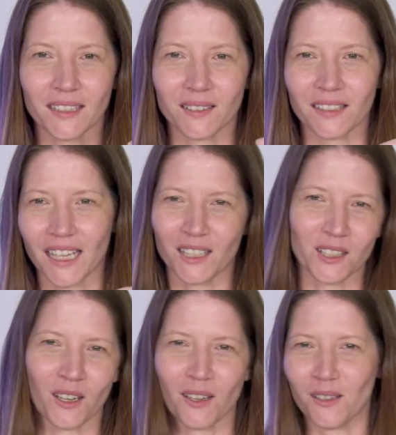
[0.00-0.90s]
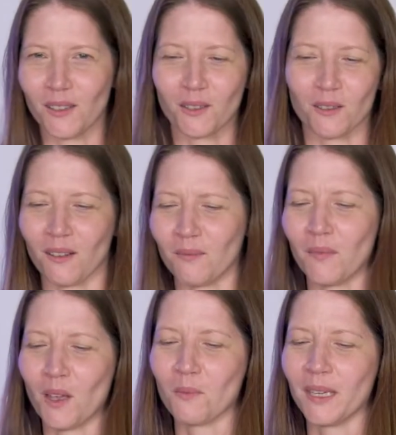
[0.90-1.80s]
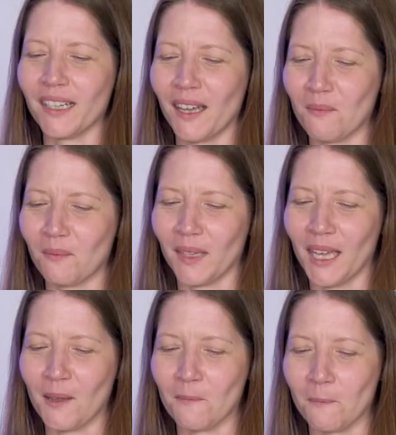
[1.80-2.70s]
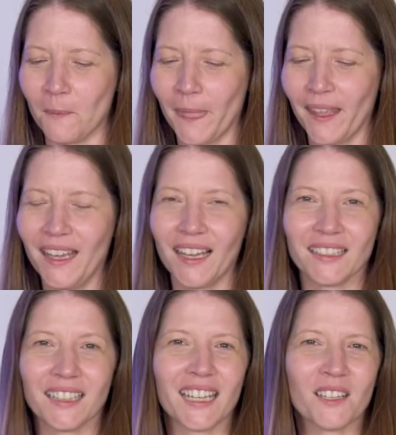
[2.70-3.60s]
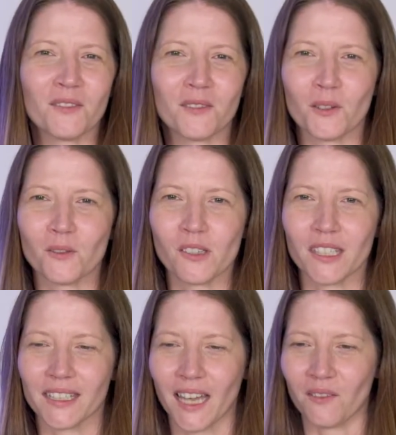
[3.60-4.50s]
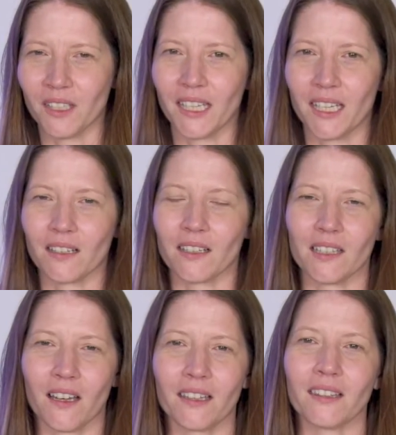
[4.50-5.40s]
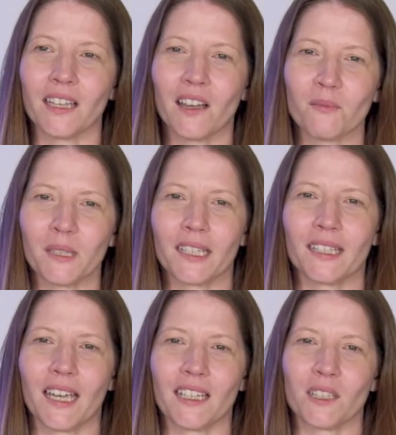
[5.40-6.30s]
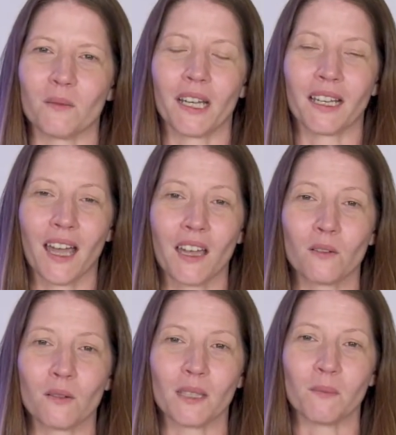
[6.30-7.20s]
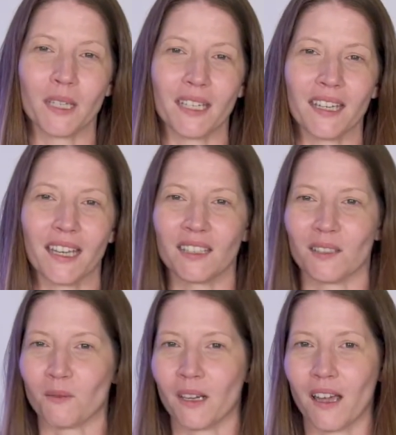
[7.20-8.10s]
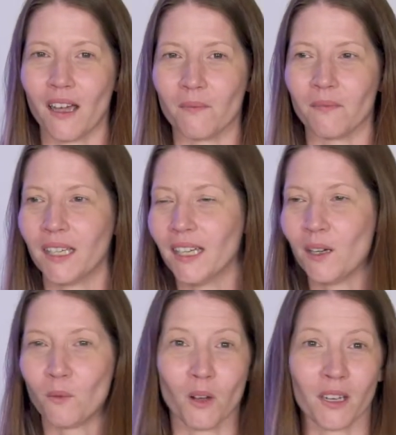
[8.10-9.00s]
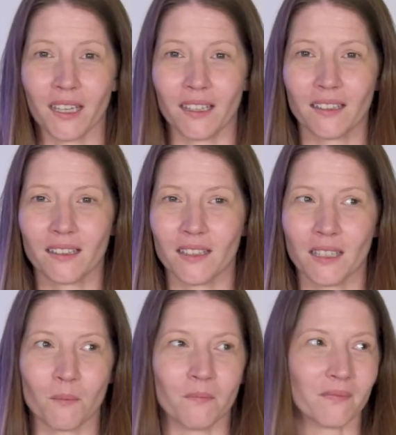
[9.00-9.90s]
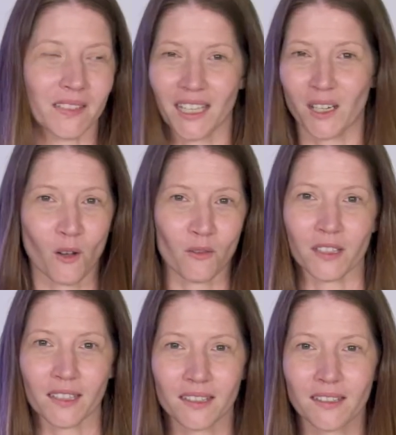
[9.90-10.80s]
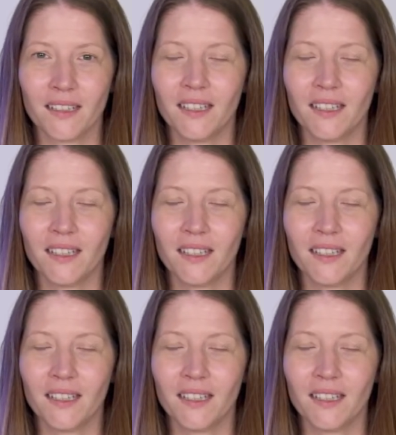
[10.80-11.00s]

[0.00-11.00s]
little nature tokens, or I'll pick up a leaf or just have it here, because I love being in nature, but I can't always be in nature when I'm working because I'm in an office.